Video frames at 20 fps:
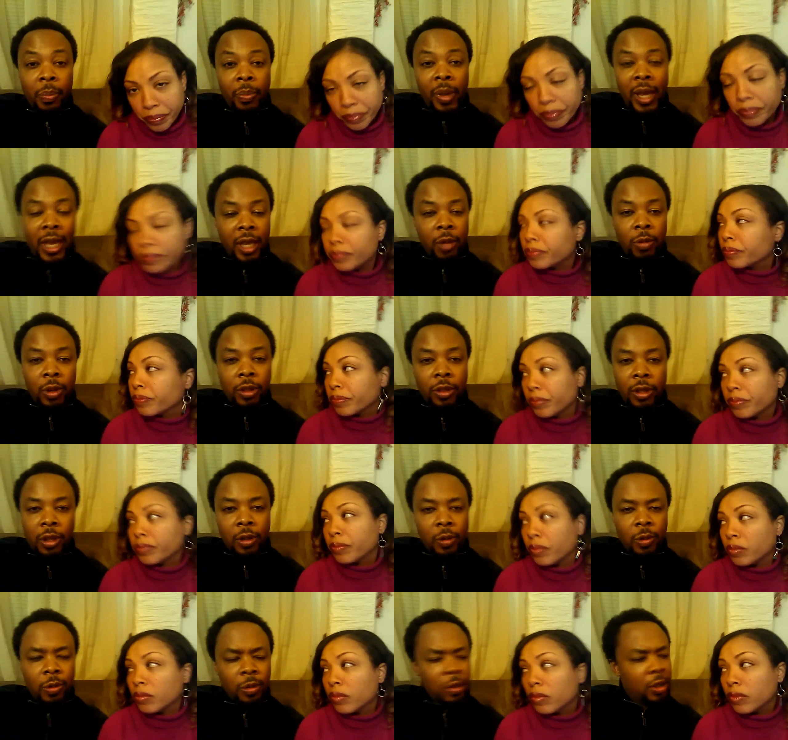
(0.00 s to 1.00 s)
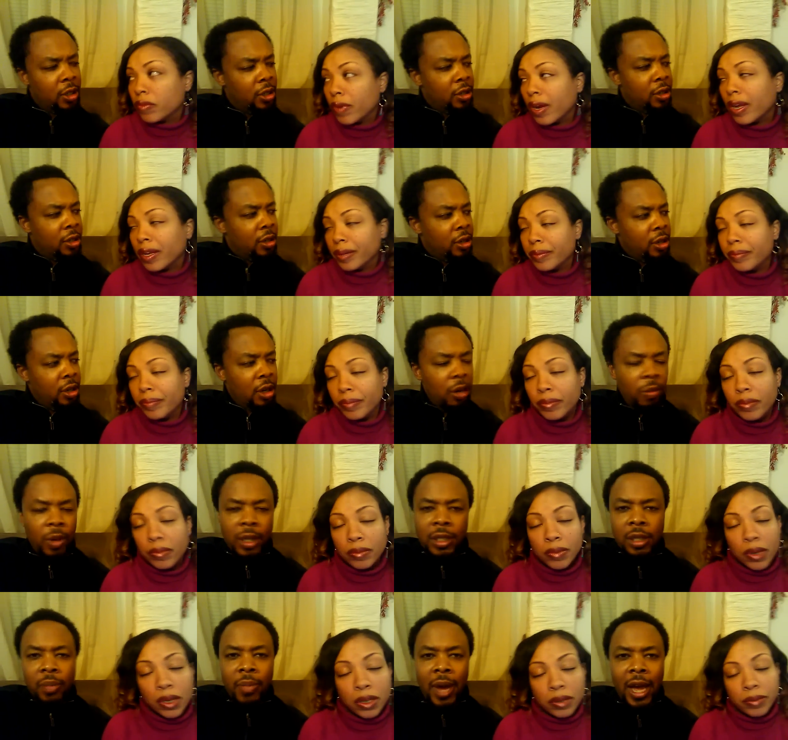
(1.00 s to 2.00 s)
Speaker 1: being with you. Right. You don't
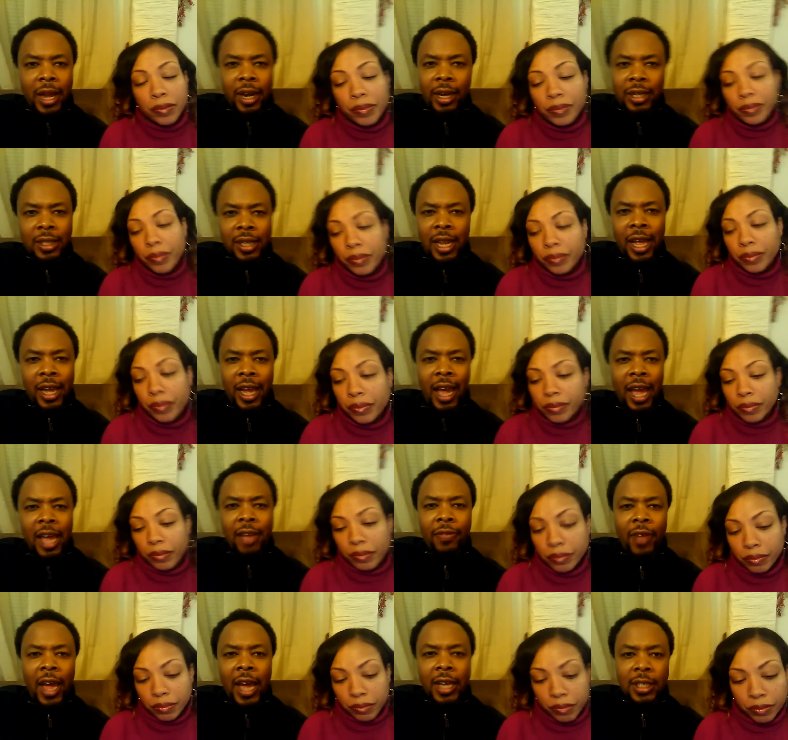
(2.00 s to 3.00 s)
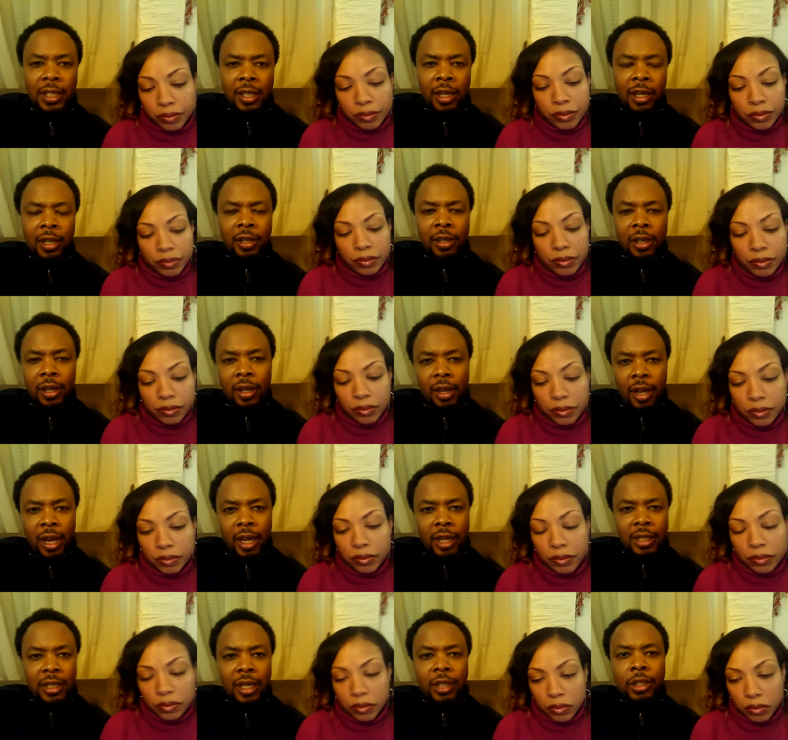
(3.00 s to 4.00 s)
want right. somebody that's like half-assing it
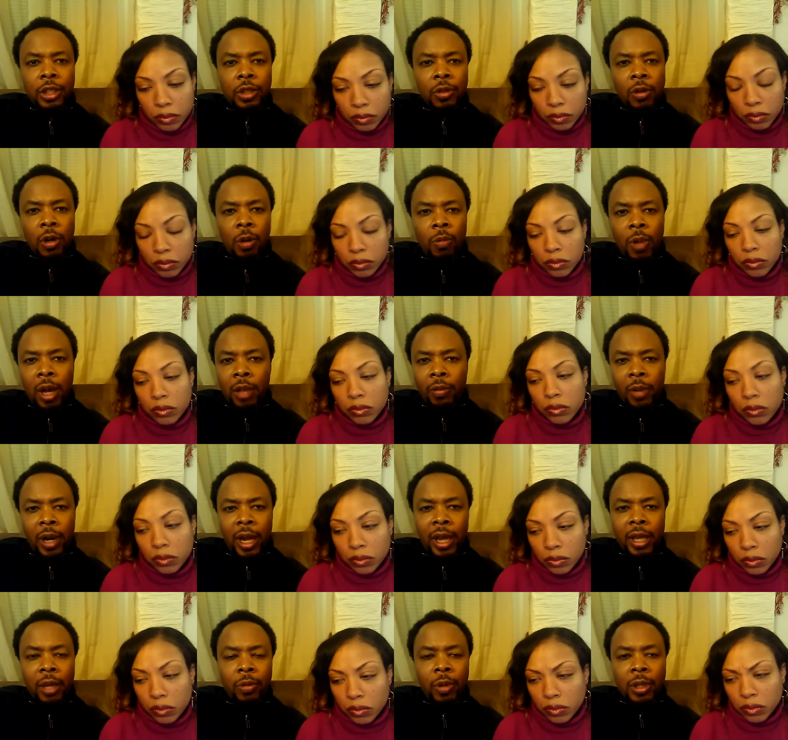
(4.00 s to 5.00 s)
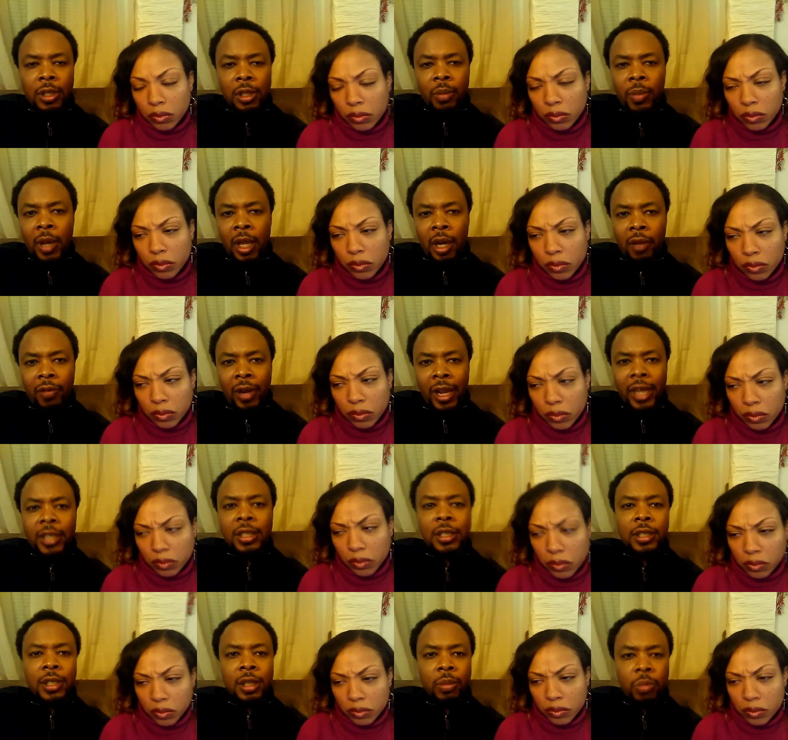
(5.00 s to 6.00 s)
and is unsure whether or not he wants to be in a
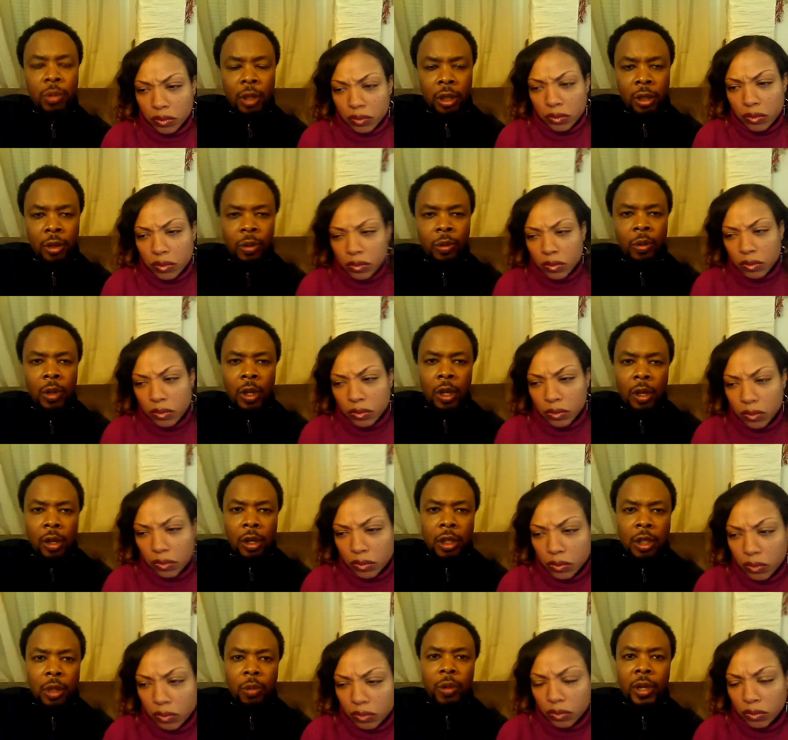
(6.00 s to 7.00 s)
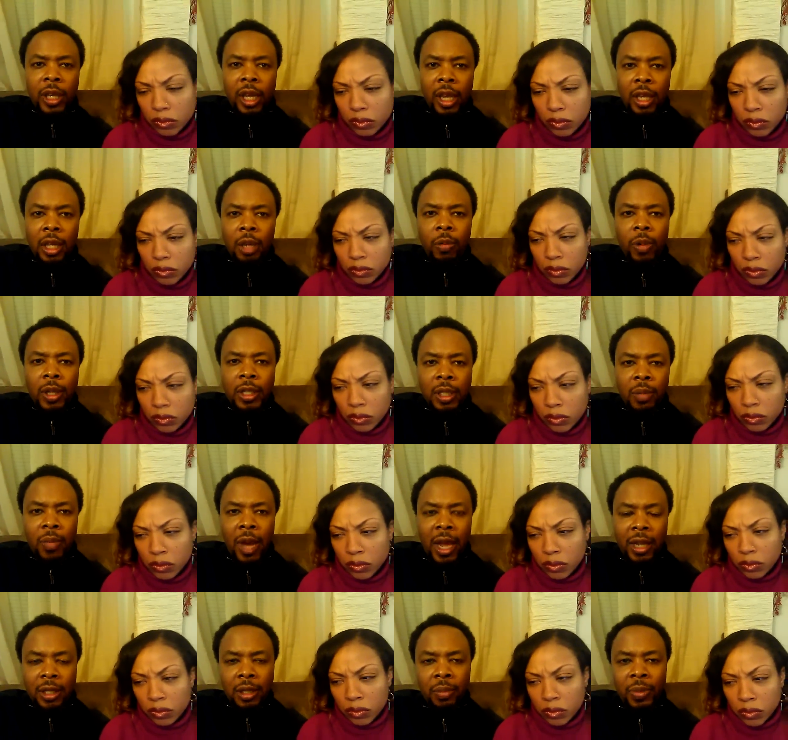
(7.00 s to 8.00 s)
relationship with you. Mm-hmm. So again, you want
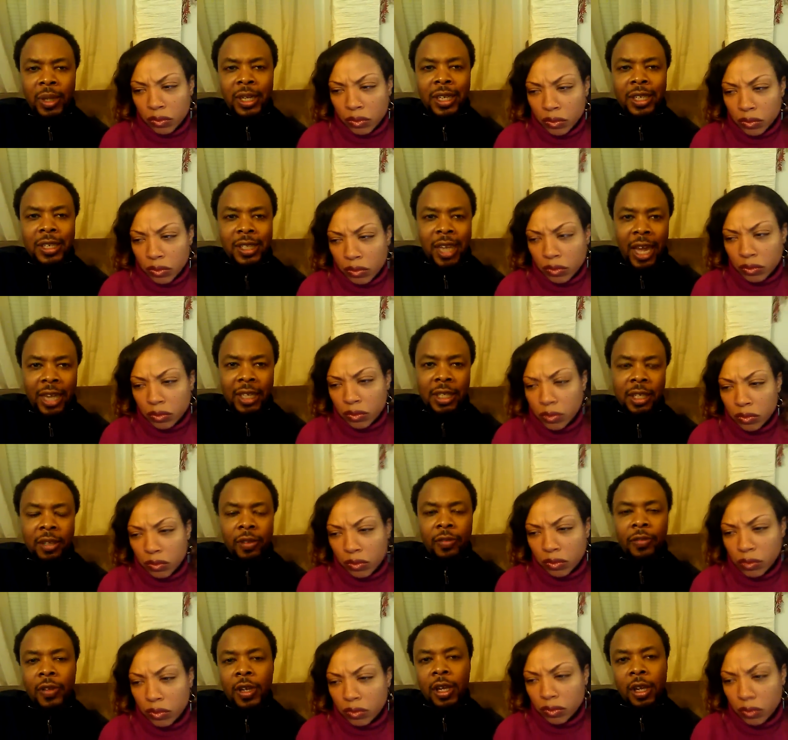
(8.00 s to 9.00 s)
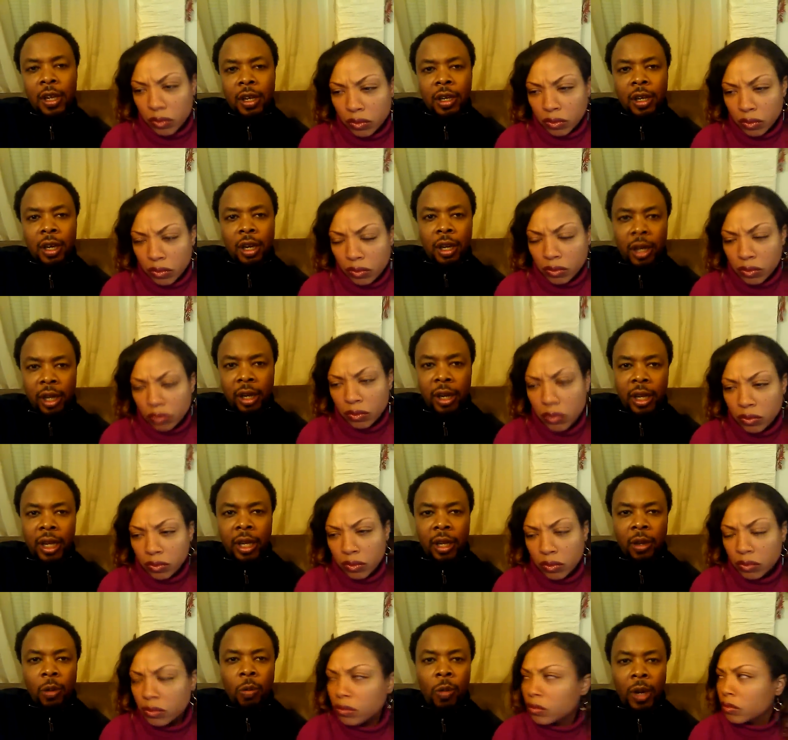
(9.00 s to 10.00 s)
somebody to be decisive, mm-hmm.
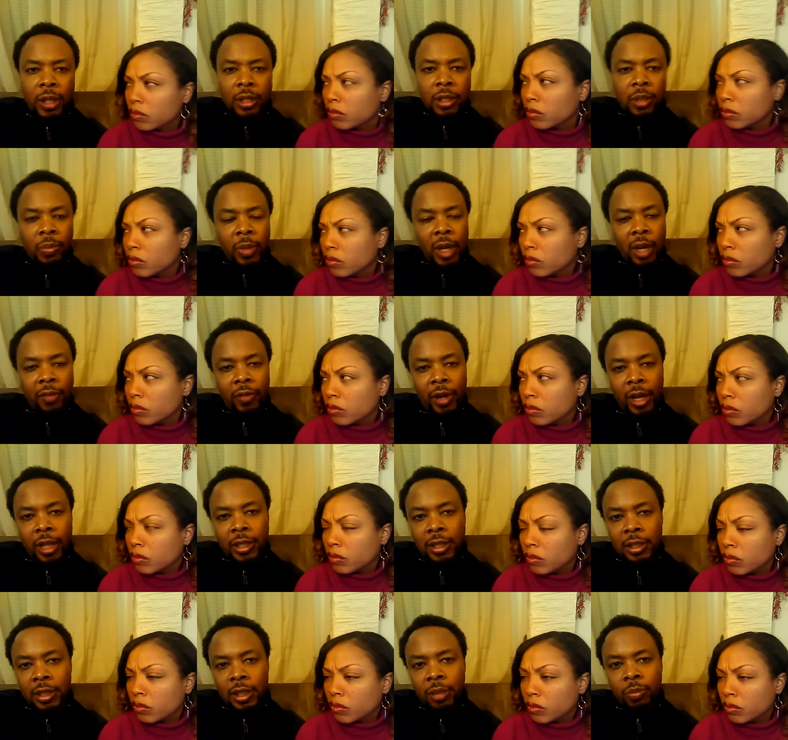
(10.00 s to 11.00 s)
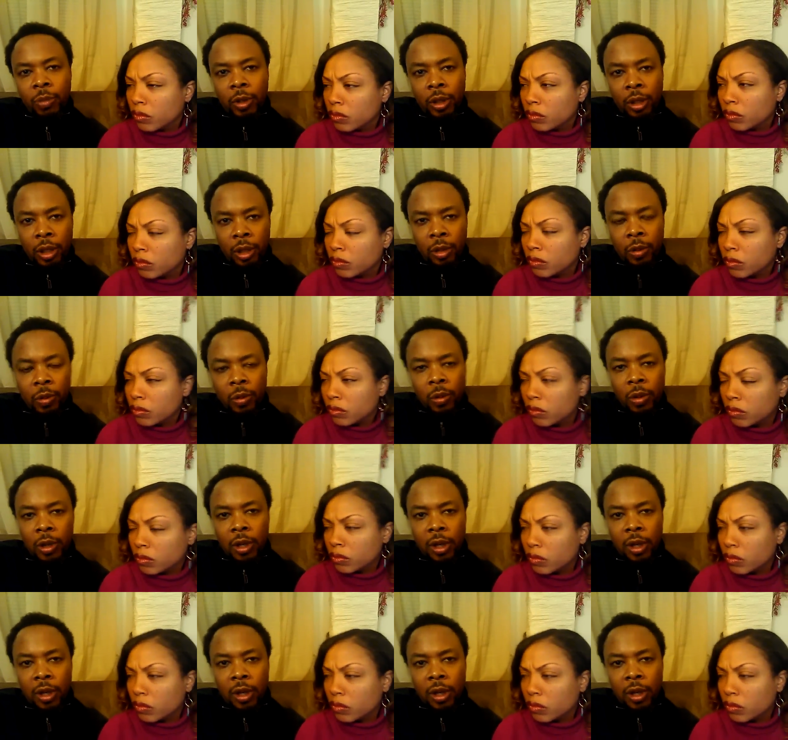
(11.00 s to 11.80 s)
clearly wanting to be in relationship with you.